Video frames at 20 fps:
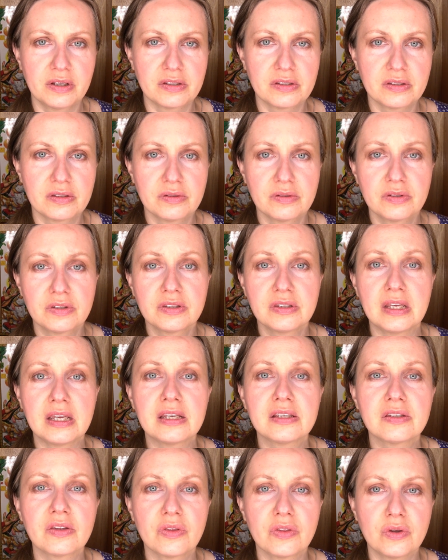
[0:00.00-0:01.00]

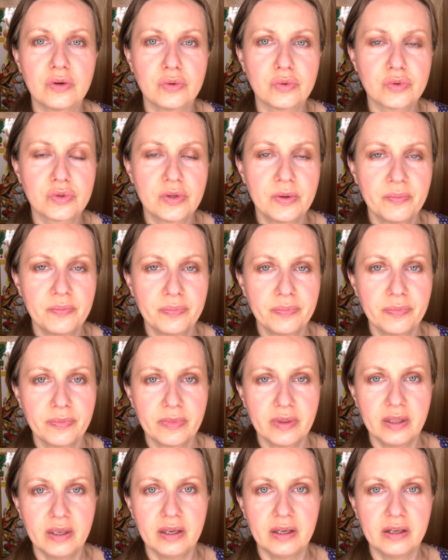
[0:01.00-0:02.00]
stakes in those,
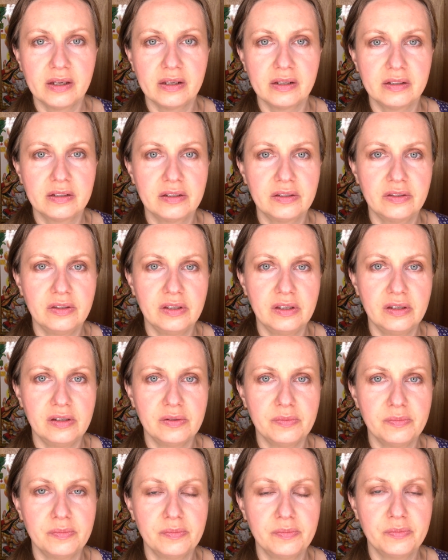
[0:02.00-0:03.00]
and
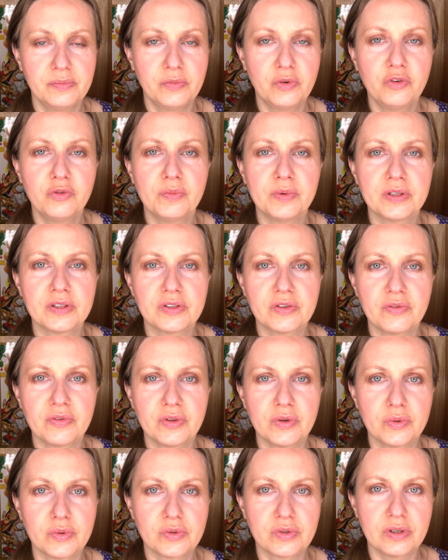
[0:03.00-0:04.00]
the movements of
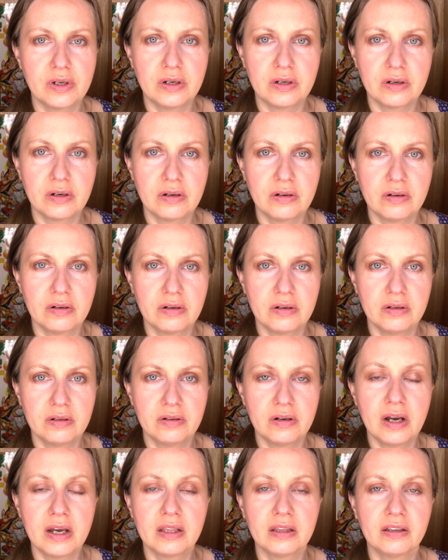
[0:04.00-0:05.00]
those are
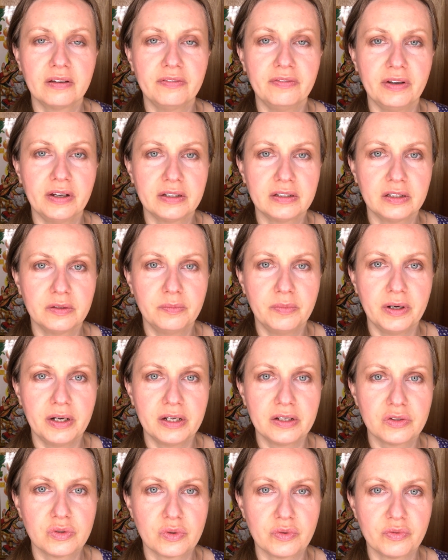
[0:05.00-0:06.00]
highly affected
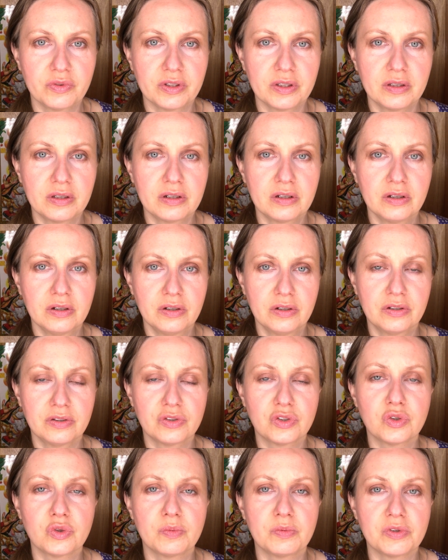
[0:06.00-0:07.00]
by sort of the
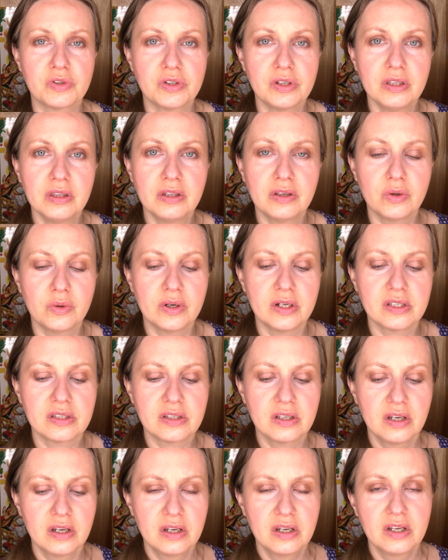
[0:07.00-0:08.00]
consumers in the
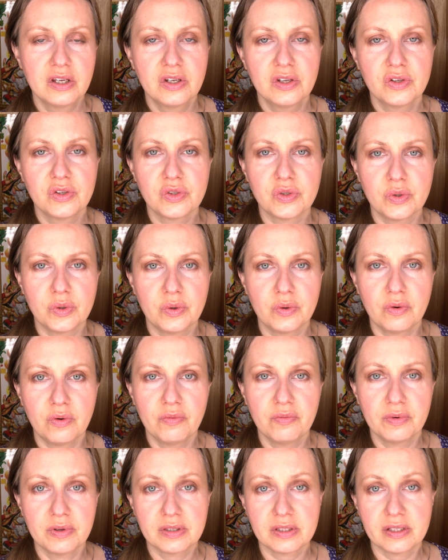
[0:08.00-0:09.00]
US. So
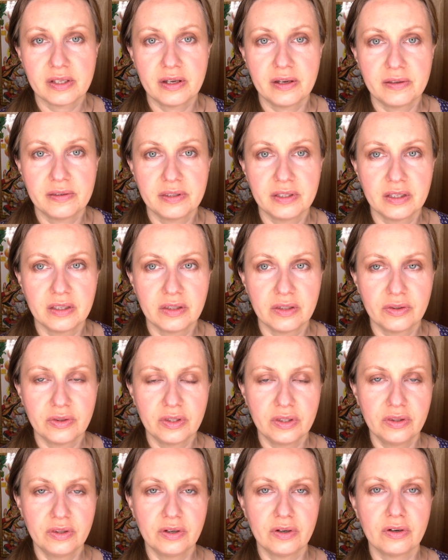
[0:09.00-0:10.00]
obviously I think
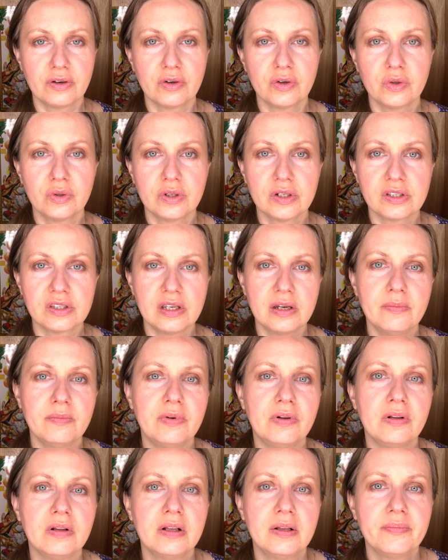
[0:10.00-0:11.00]
that they're a good
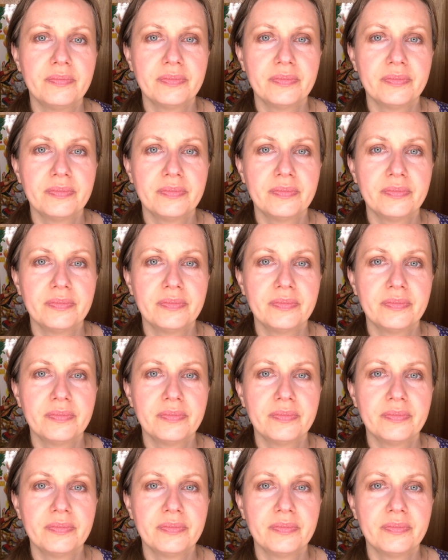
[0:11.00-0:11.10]
example.